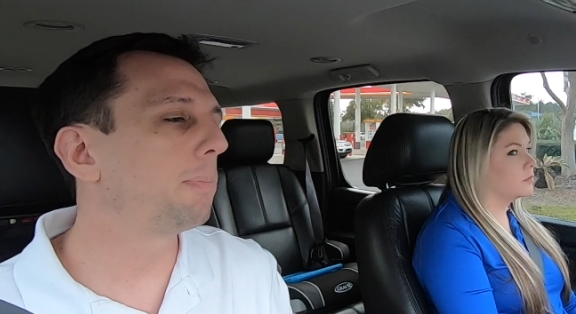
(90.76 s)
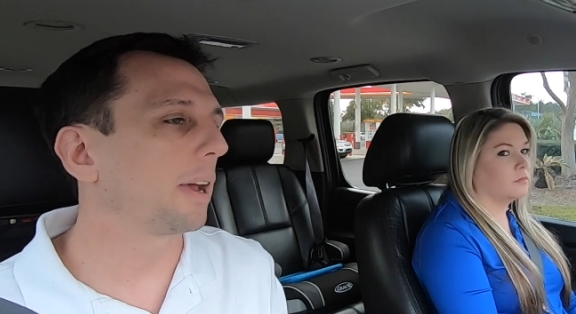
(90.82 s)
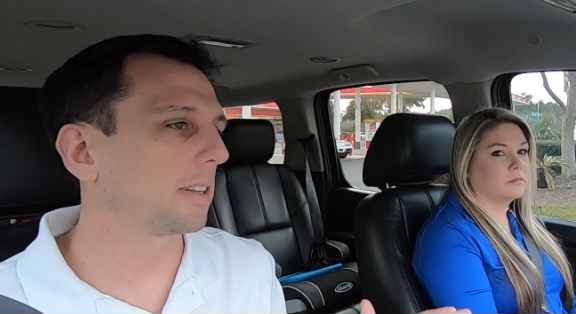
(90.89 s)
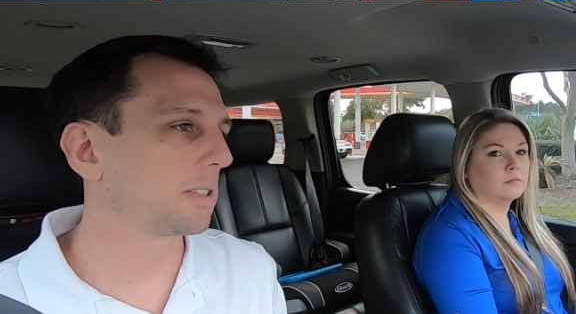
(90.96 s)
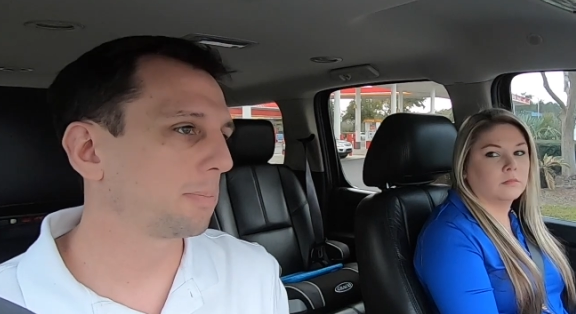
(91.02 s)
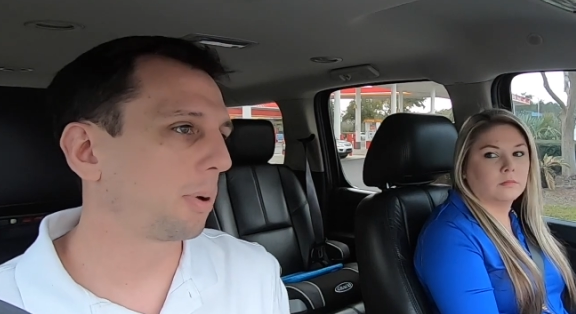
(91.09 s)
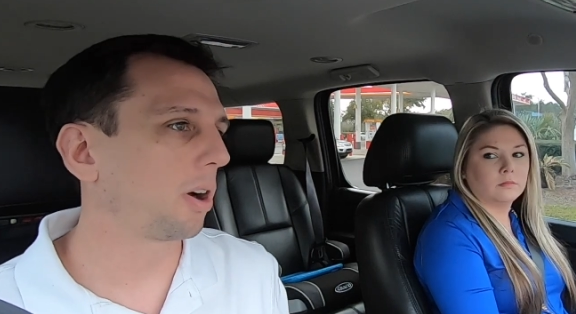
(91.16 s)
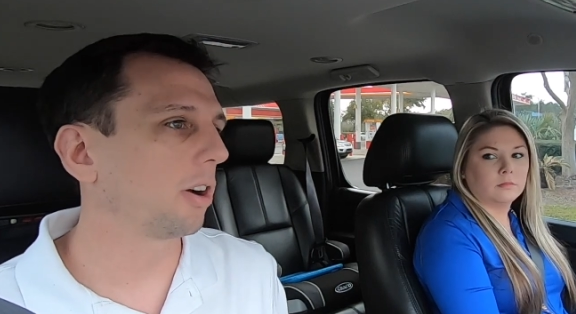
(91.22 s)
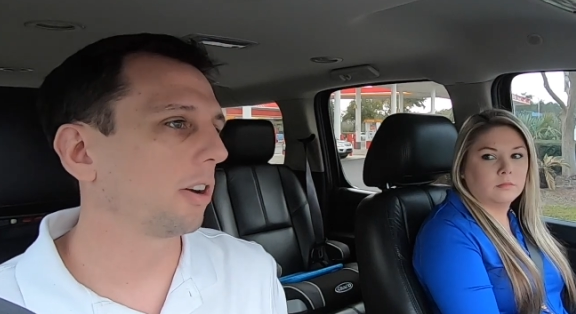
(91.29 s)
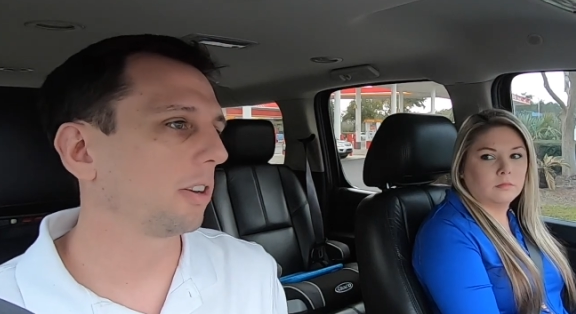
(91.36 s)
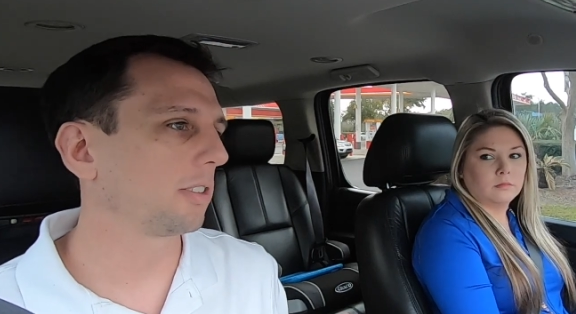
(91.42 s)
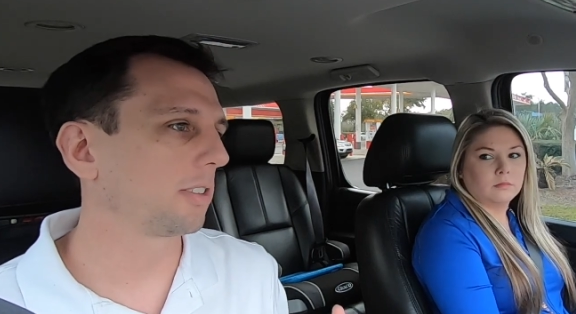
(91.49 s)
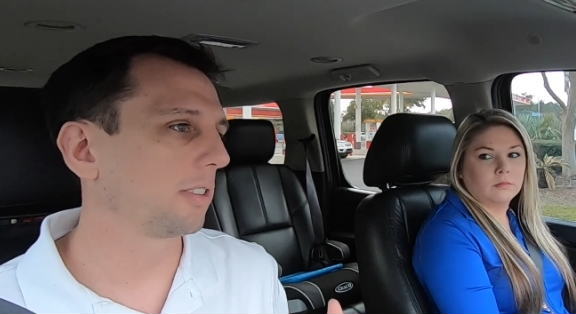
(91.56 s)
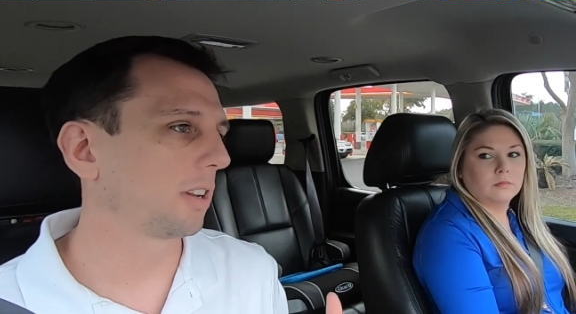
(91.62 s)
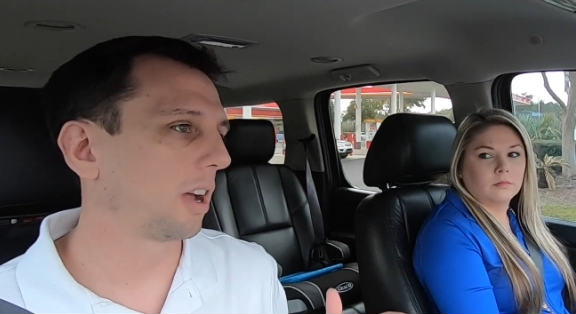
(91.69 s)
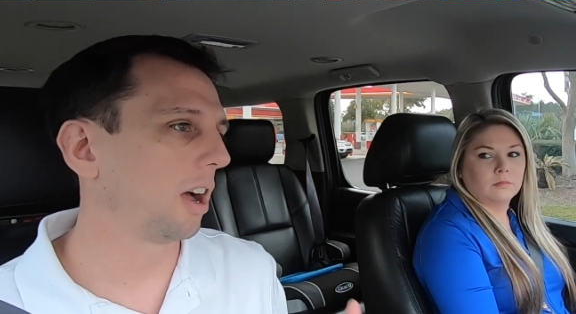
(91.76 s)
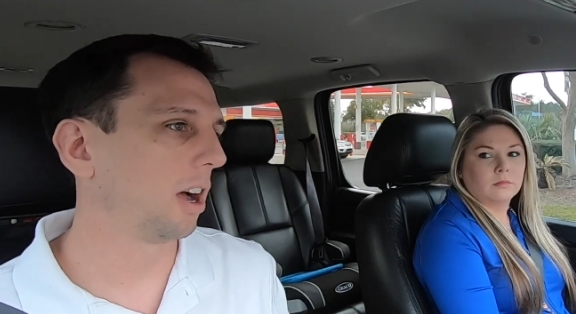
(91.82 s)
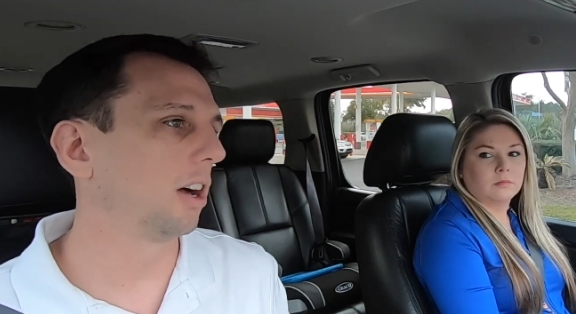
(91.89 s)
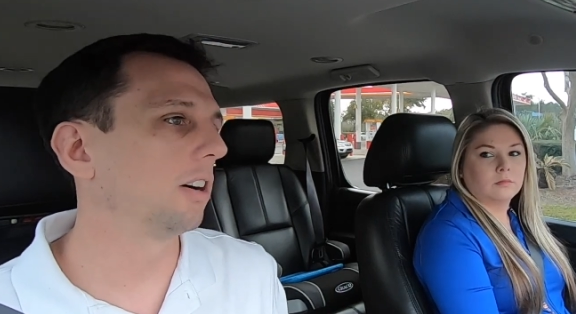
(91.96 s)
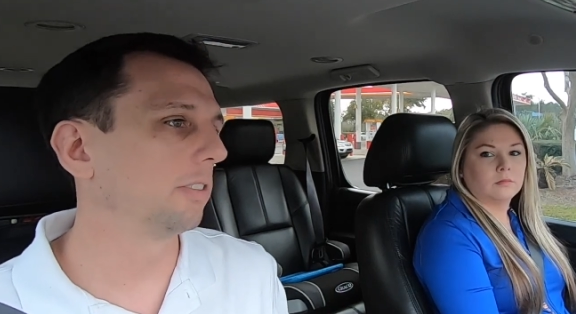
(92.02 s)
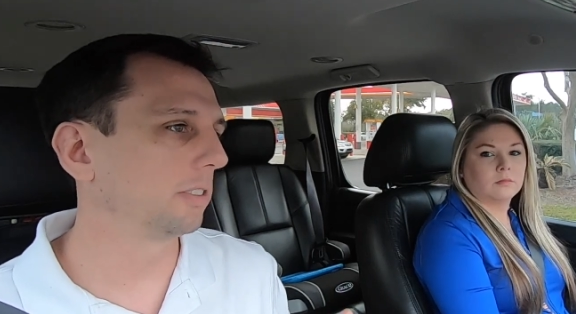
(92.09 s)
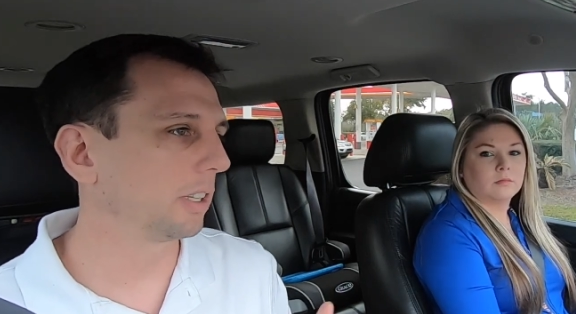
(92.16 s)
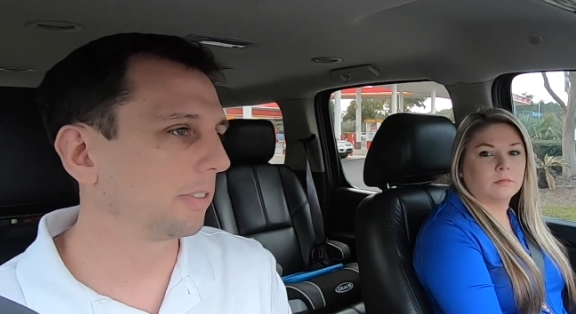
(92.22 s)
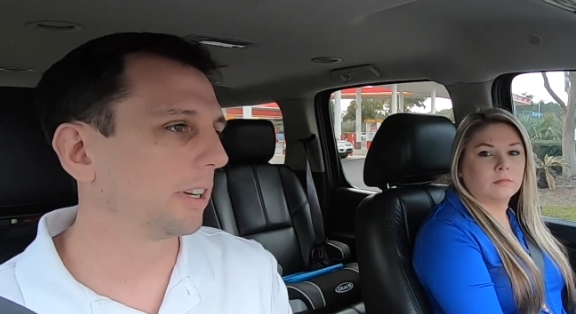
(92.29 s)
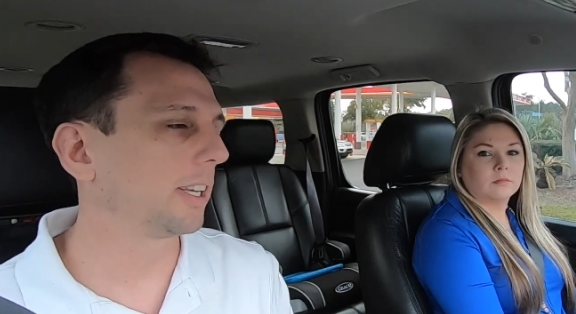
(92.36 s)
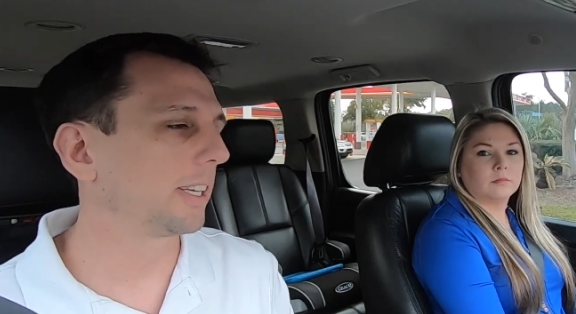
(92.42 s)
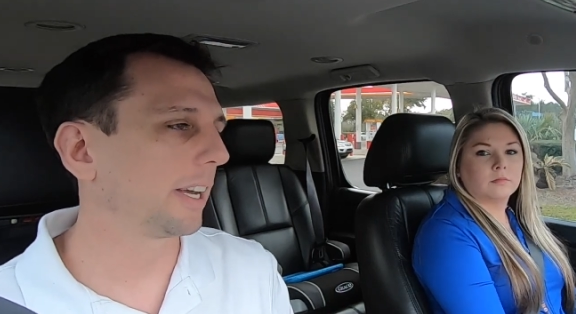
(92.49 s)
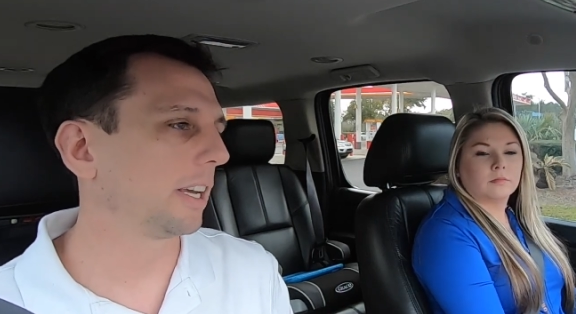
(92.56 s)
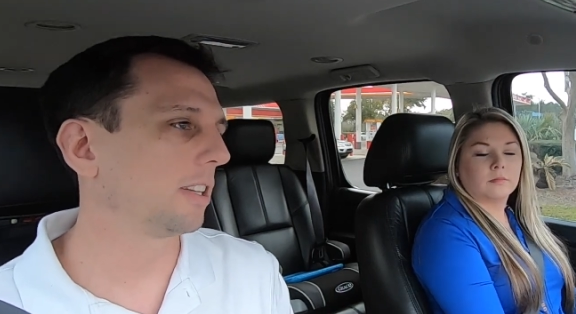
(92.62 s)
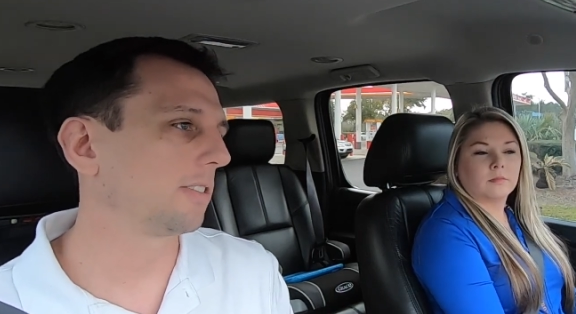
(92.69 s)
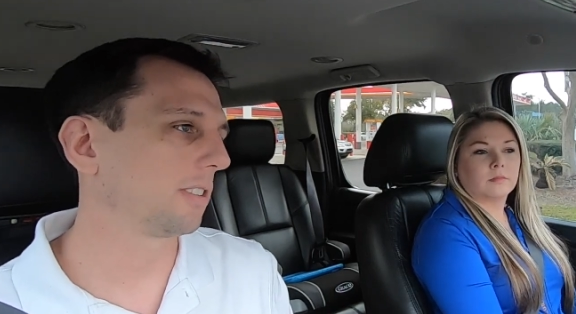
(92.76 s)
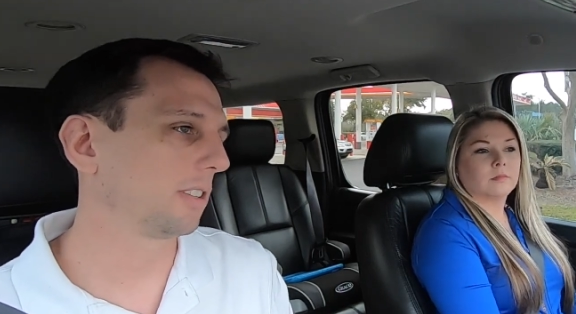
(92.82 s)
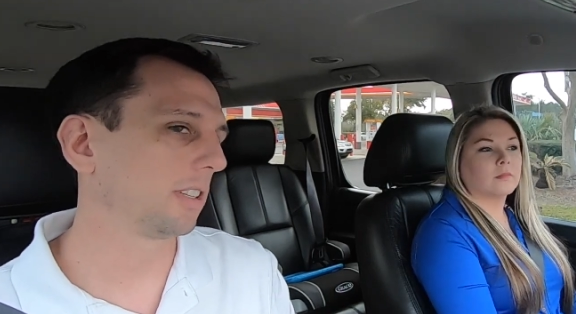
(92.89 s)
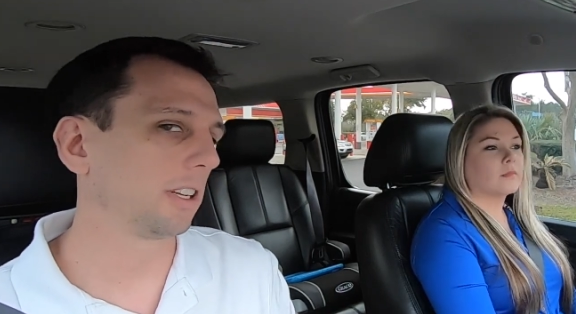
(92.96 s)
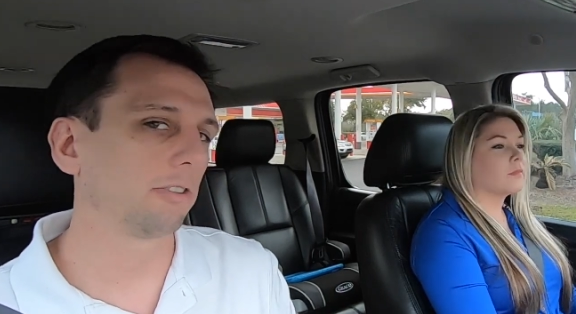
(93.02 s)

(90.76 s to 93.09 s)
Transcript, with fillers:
Speaker 1: best part of living in Gainesville